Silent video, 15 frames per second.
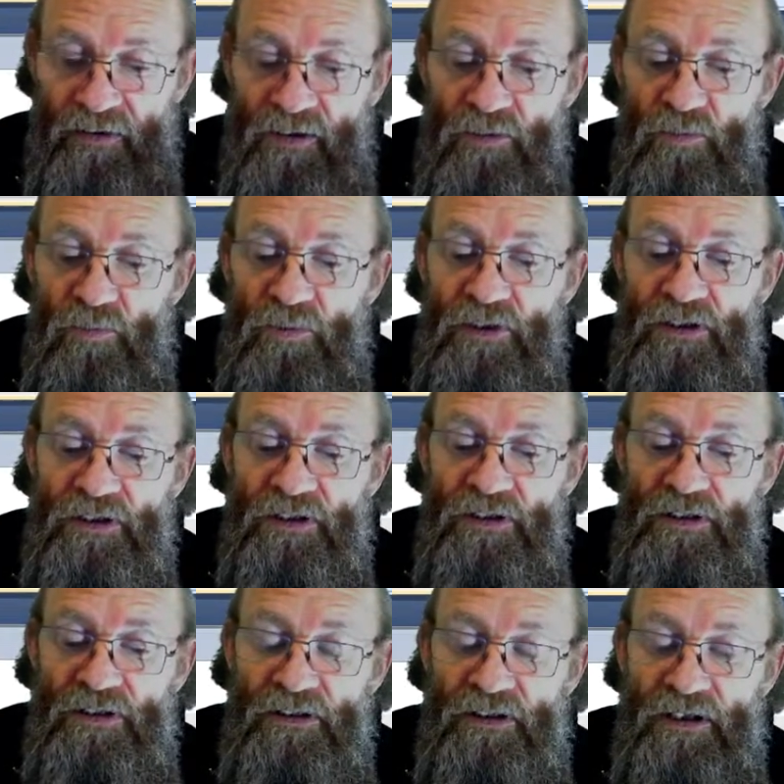it
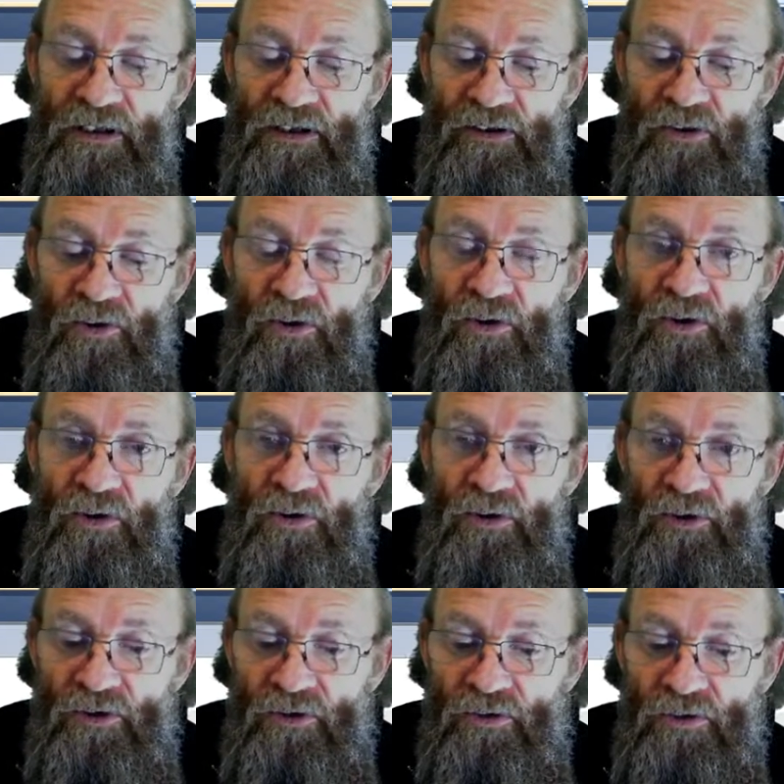will
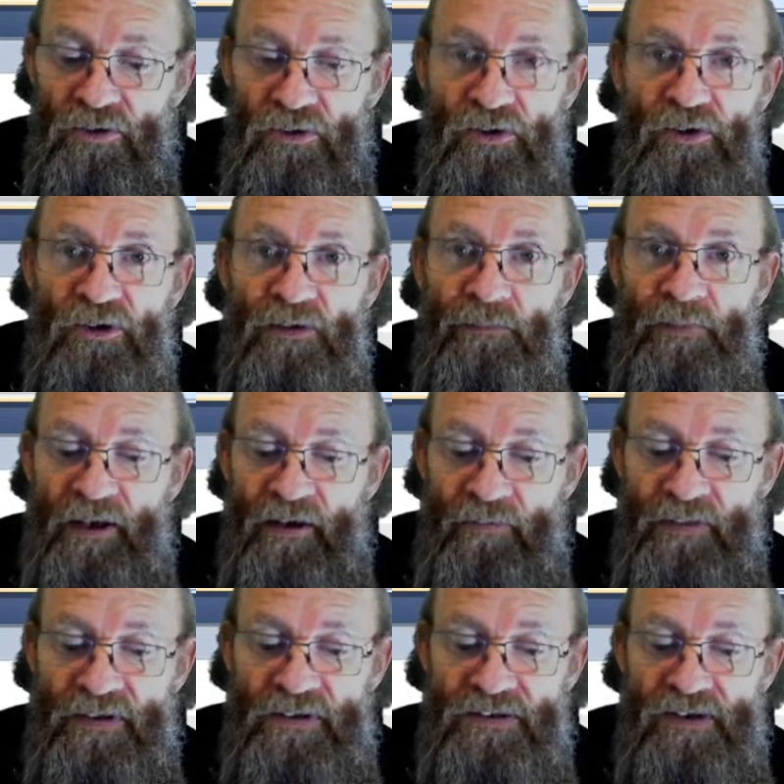ignore your
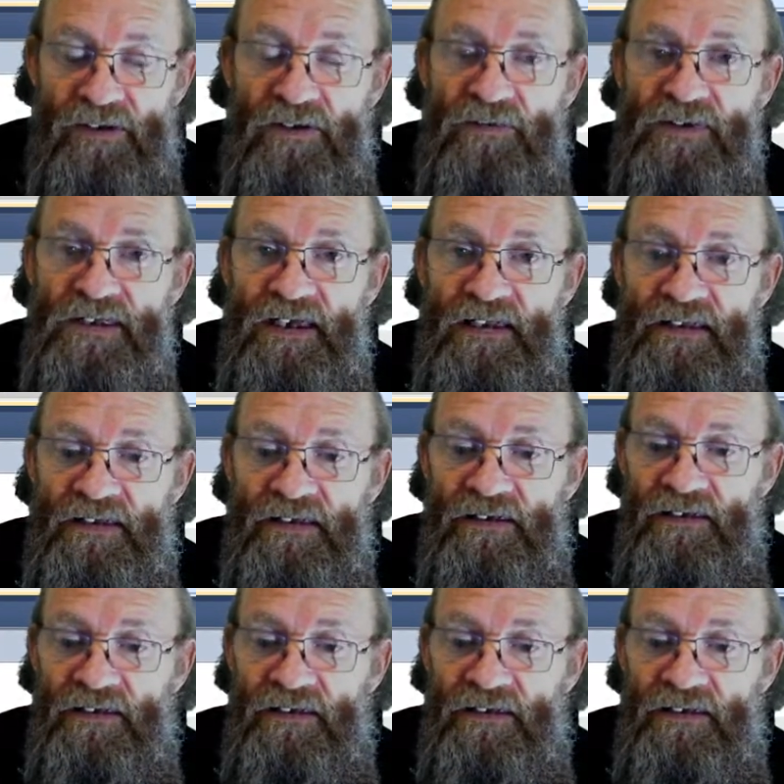parameters that you've set